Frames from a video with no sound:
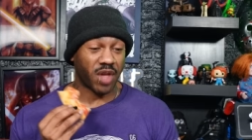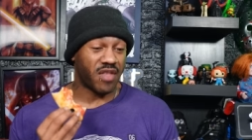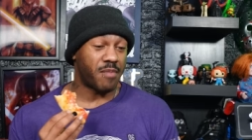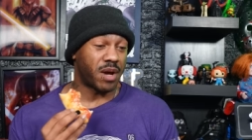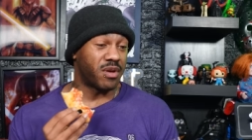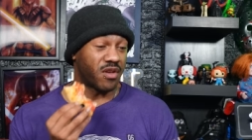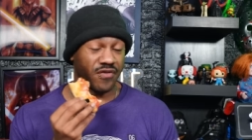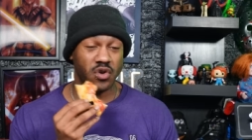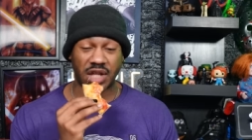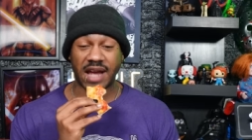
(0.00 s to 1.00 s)
that might be the
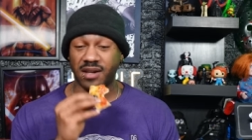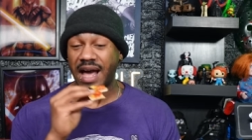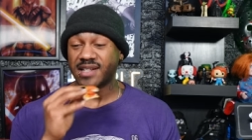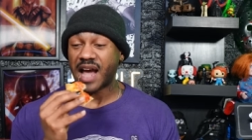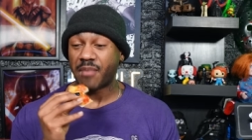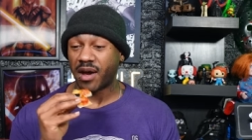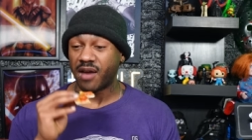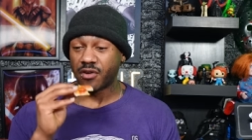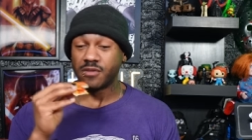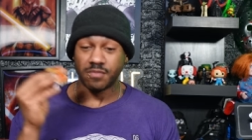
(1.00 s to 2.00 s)
first and last time I
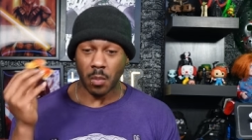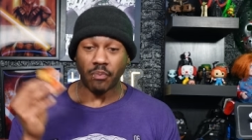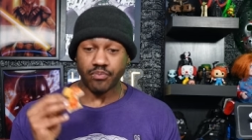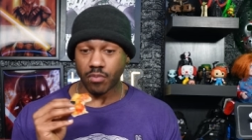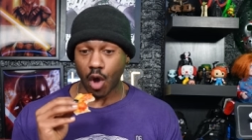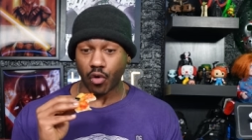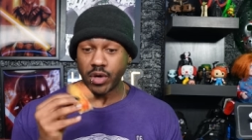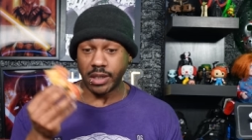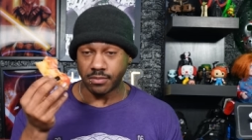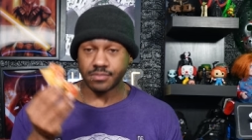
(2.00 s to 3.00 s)
ever
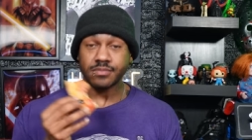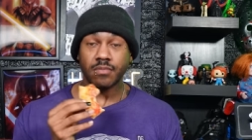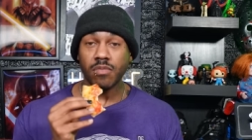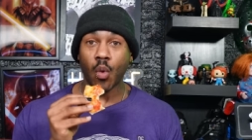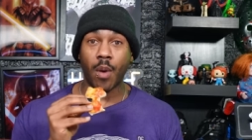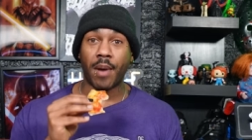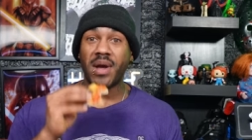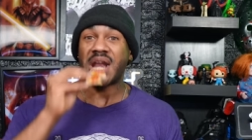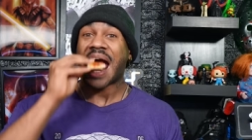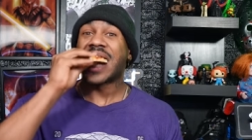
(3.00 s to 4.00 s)
agree with my
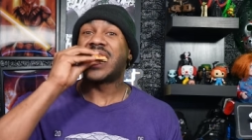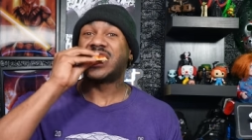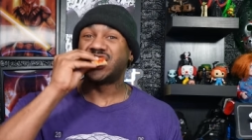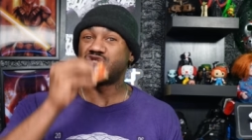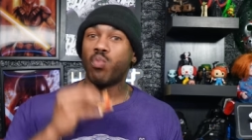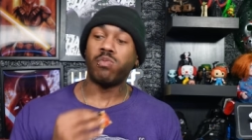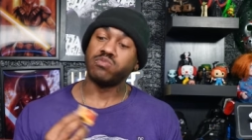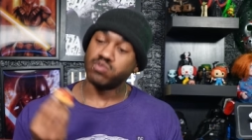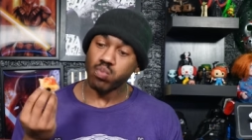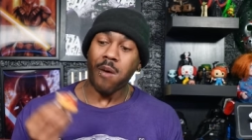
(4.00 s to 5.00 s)
man.
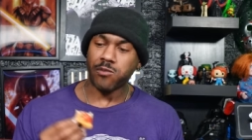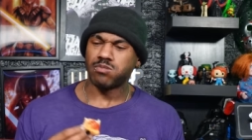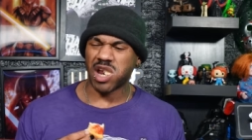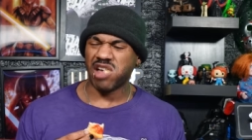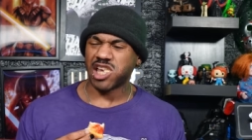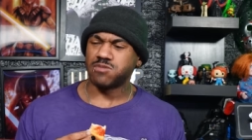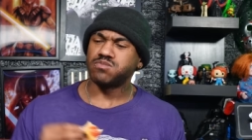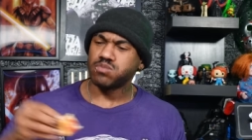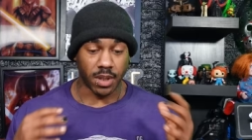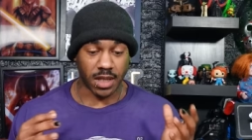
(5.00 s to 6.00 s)
But I like it.
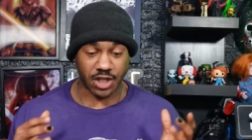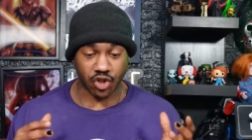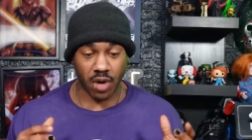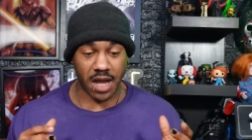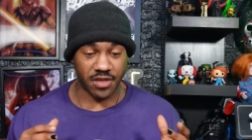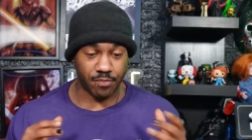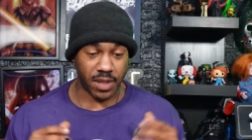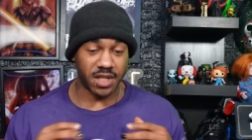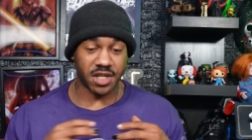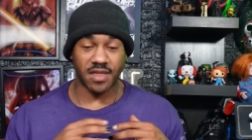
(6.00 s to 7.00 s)
Let's try the
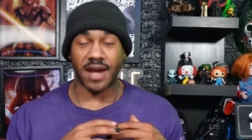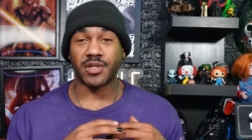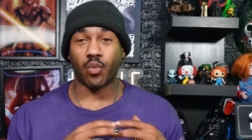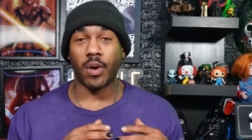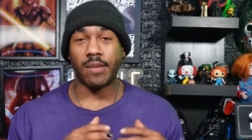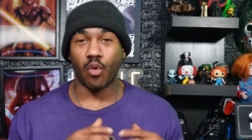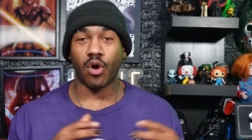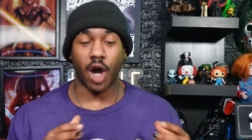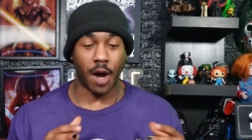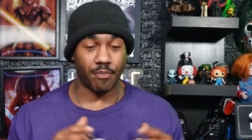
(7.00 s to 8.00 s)
pizza that is way
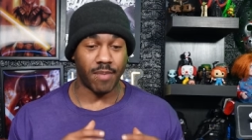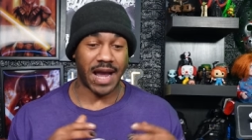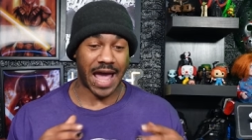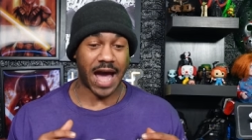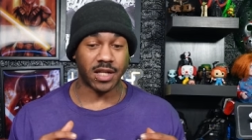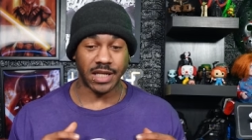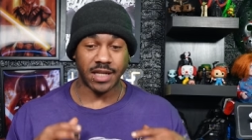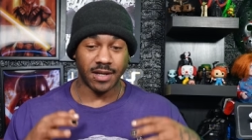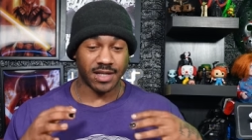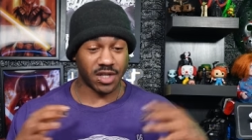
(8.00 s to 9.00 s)
more up my alley.
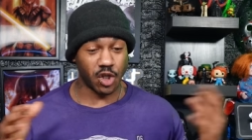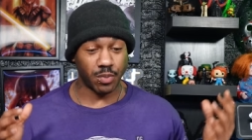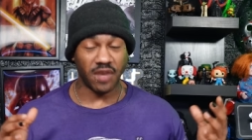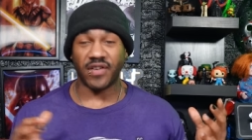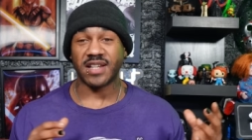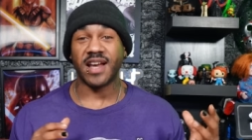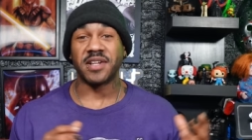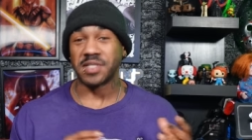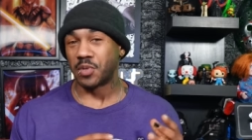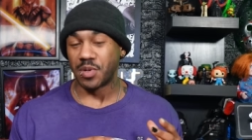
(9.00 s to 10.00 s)
Excuse me if I sound a
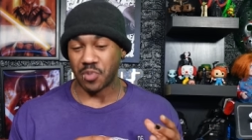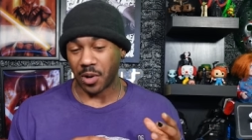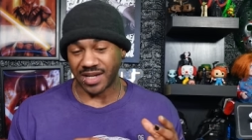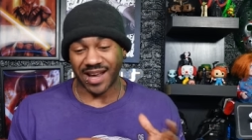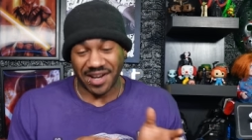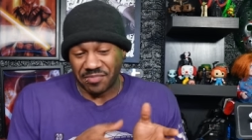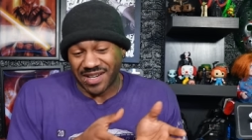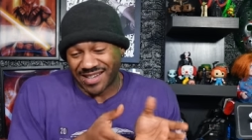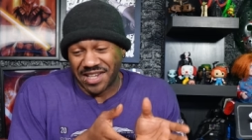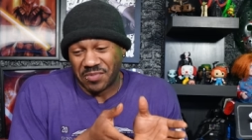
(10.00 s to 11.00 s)
little bit more excited,
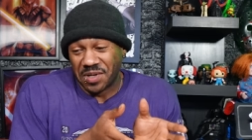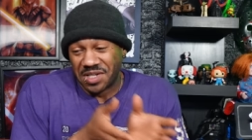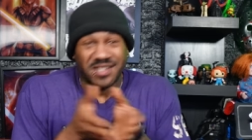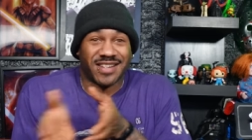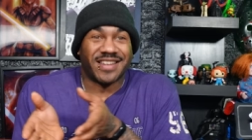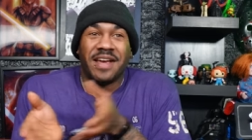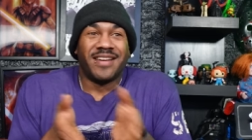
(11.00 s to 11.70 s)
because this one just...